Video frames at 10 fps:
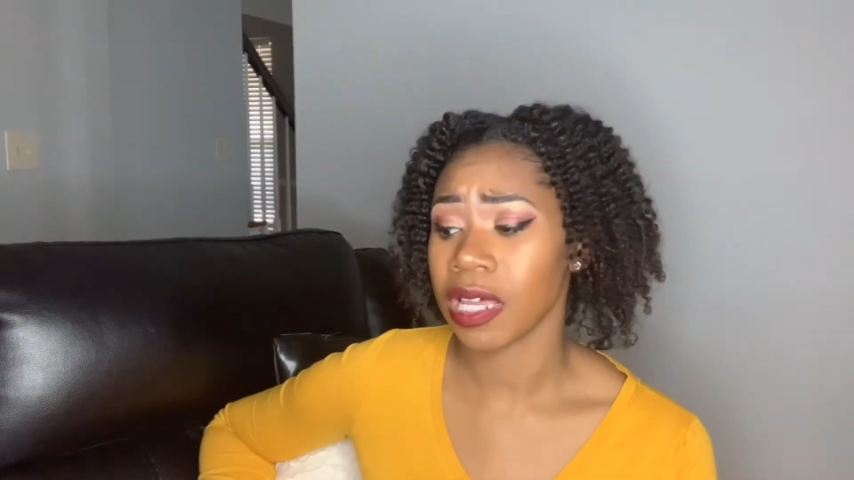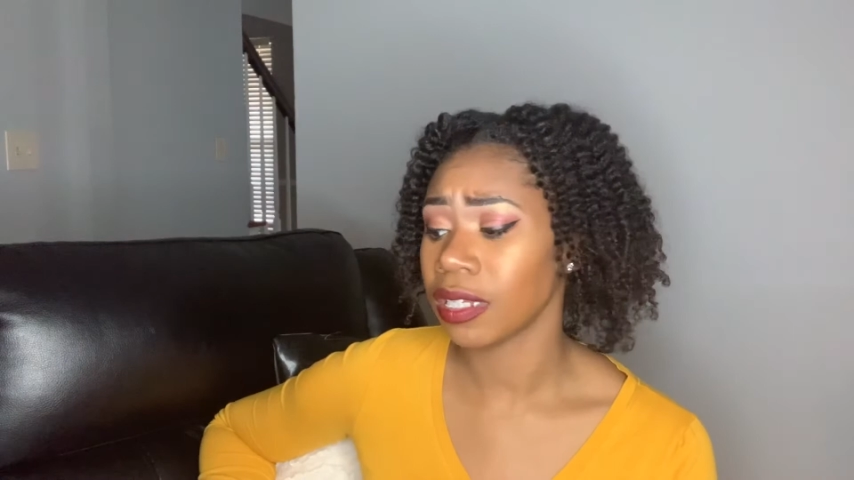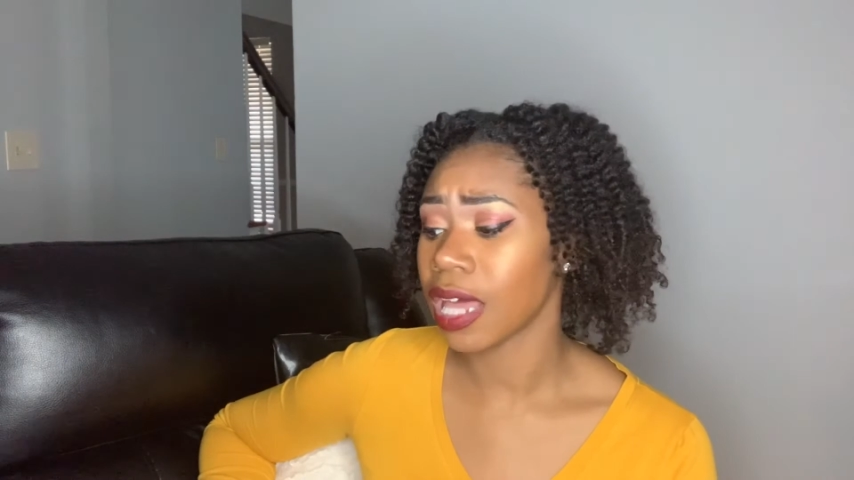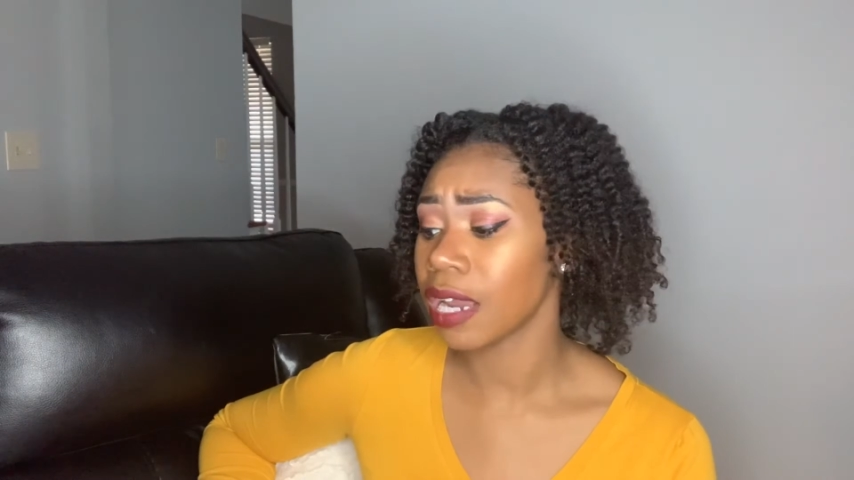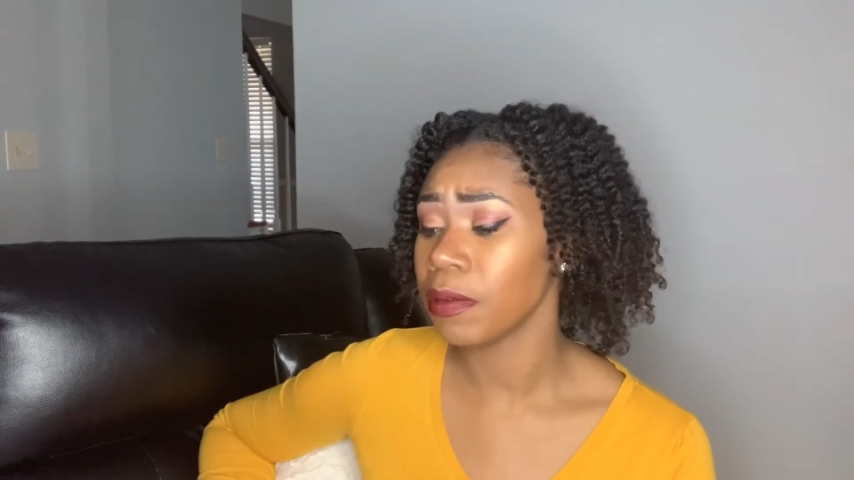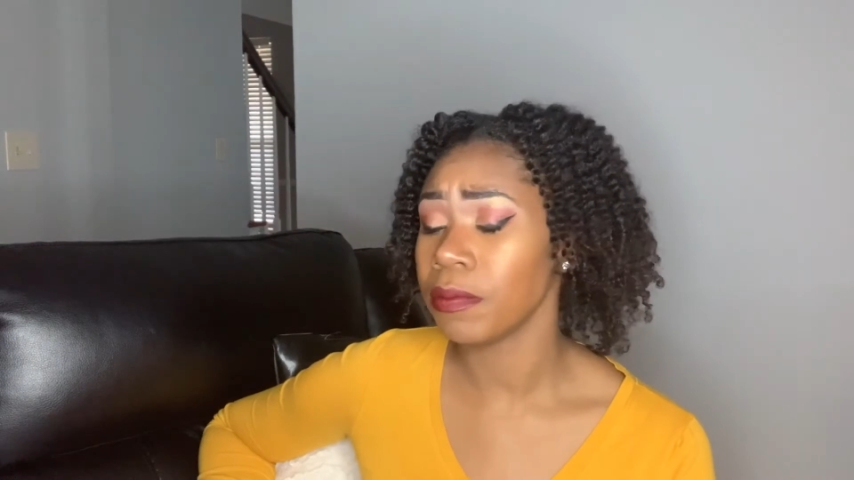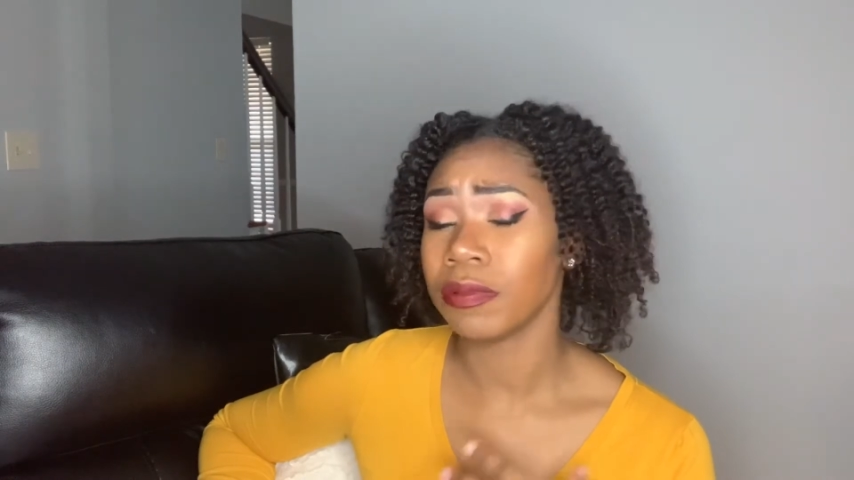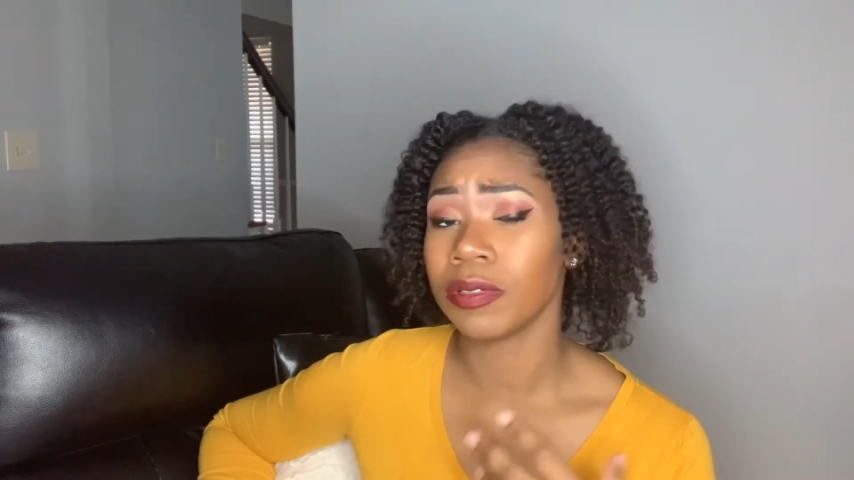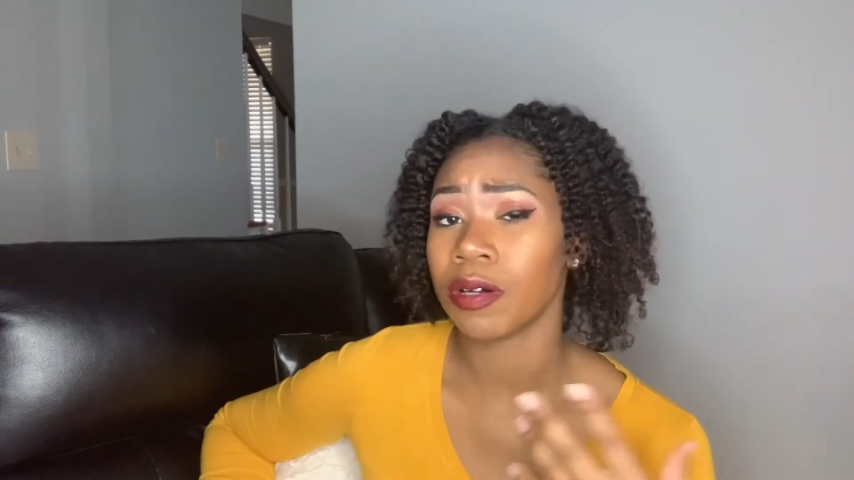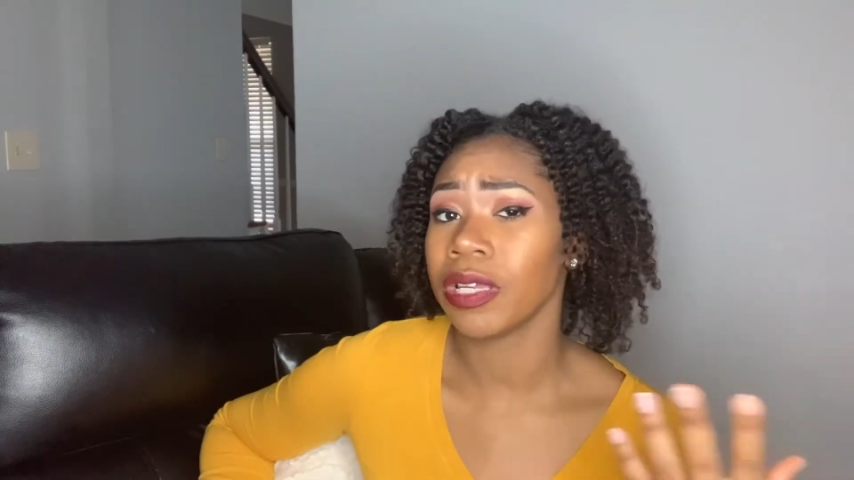A lot of
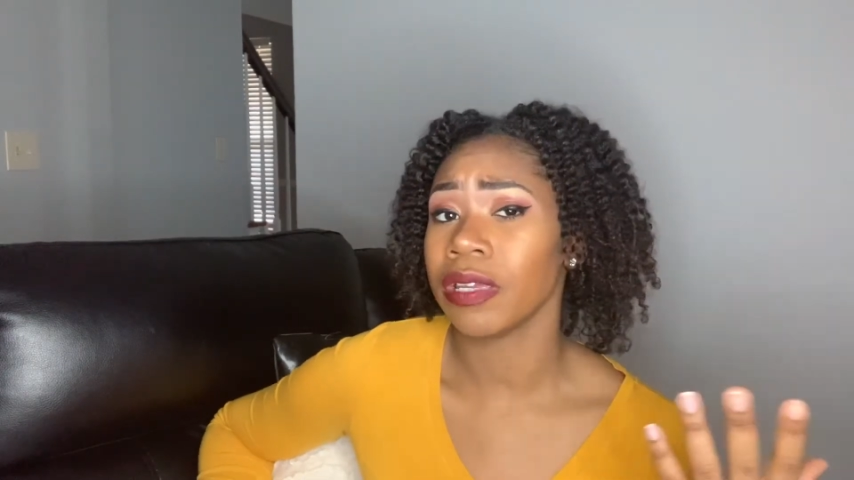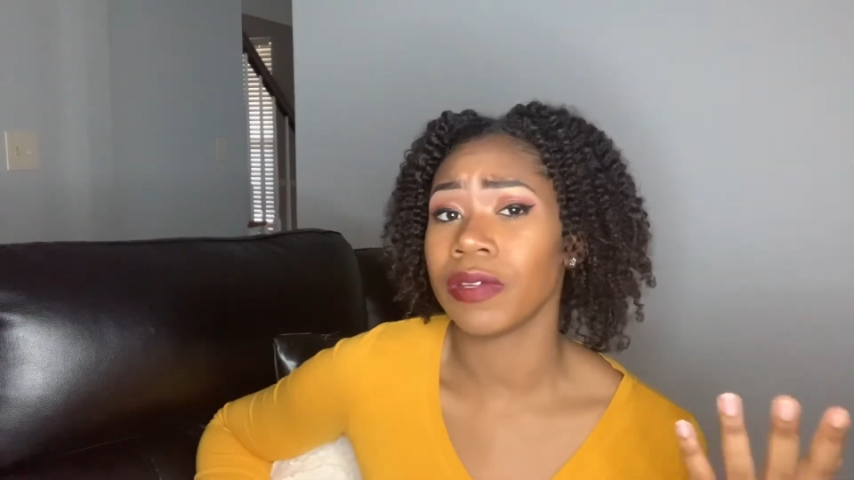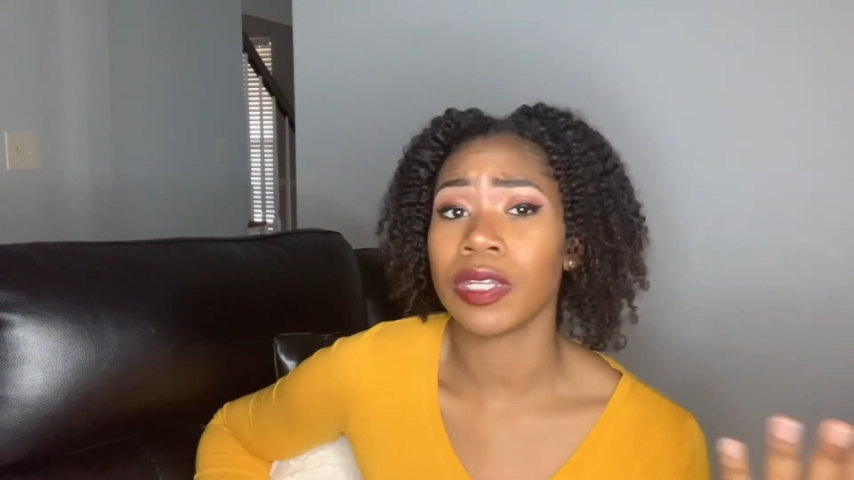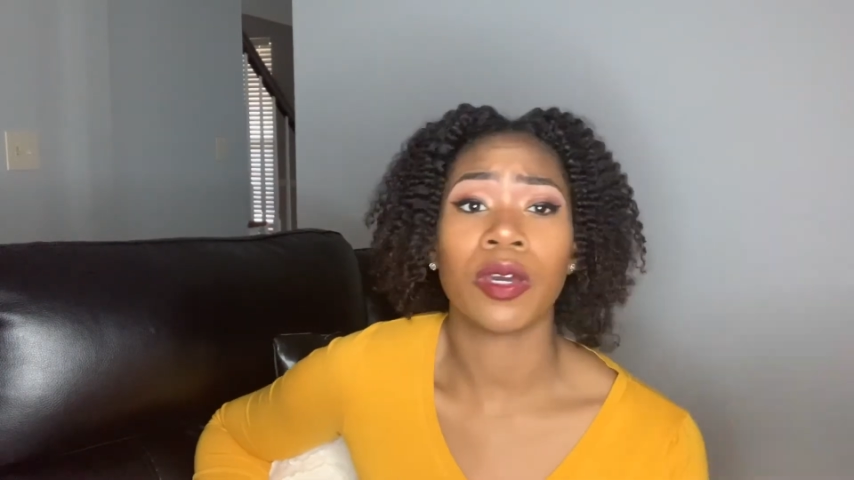people don't even